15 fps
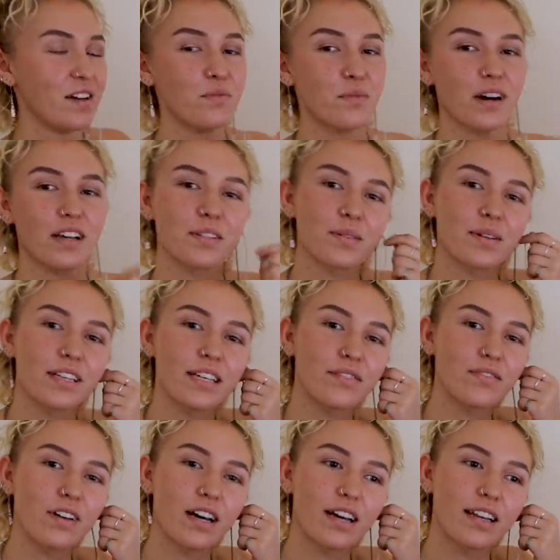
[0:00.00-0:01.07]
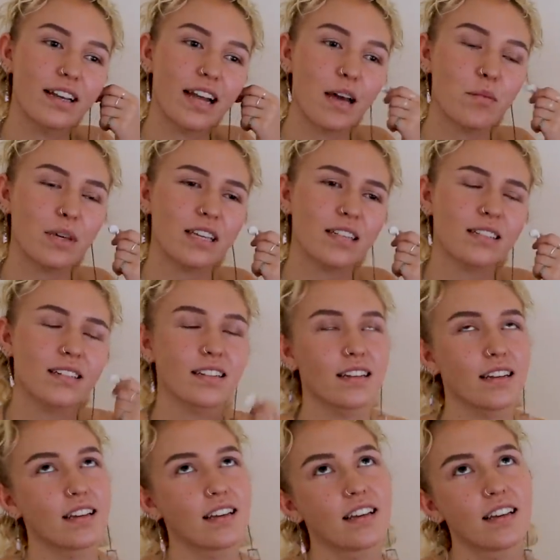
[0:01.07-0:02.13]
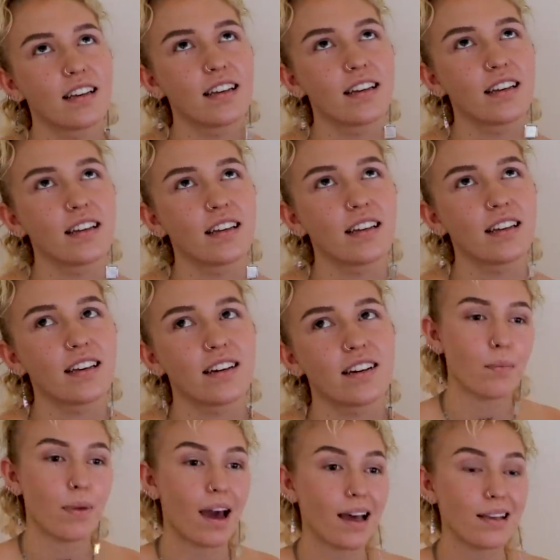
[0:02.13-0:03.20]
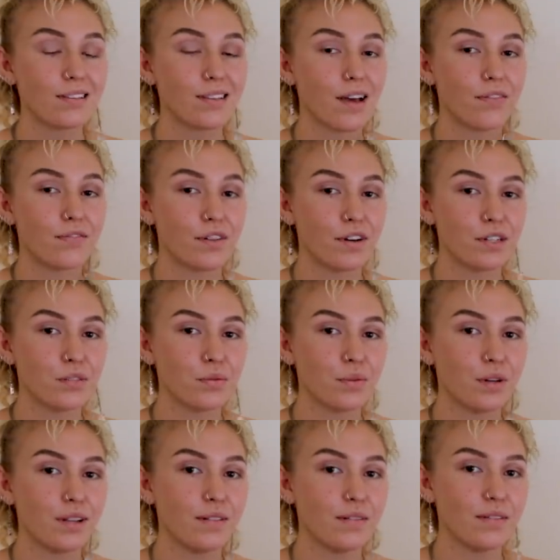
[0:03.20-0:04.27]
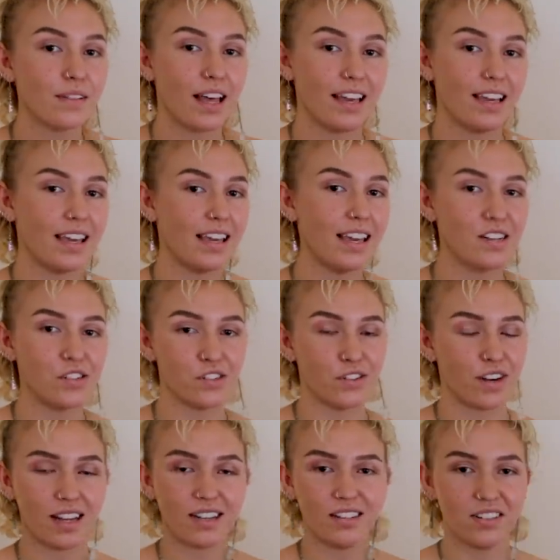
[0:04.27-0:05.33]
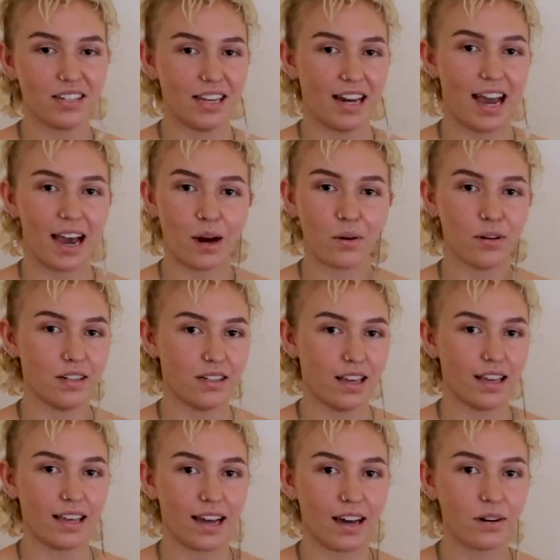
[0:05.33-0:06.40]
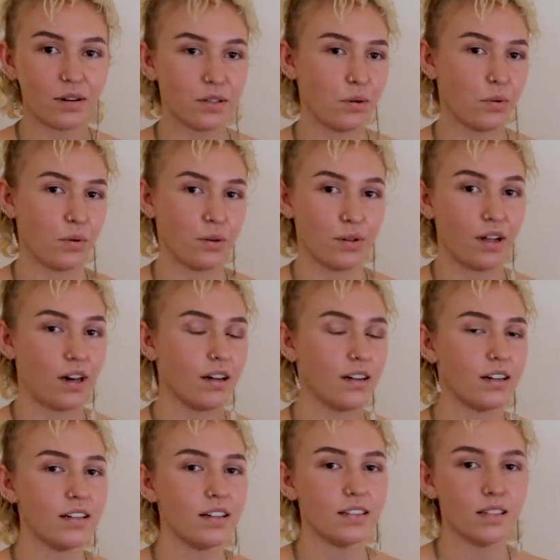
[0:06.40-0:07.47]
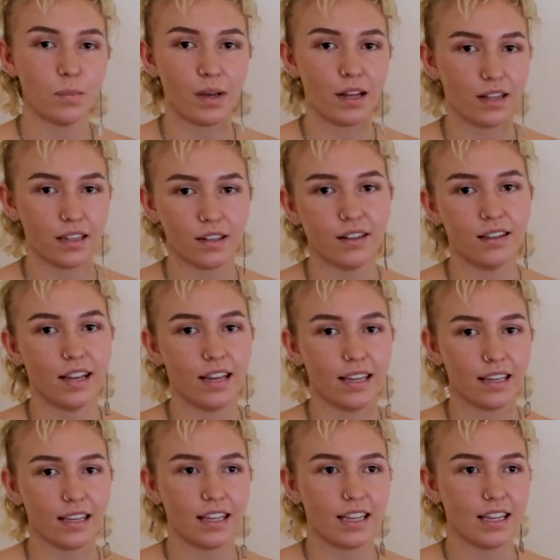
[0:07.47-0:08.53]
It was really fun. I mean, uh, past that first one, like each dread took an hour to take out or longer, depending on like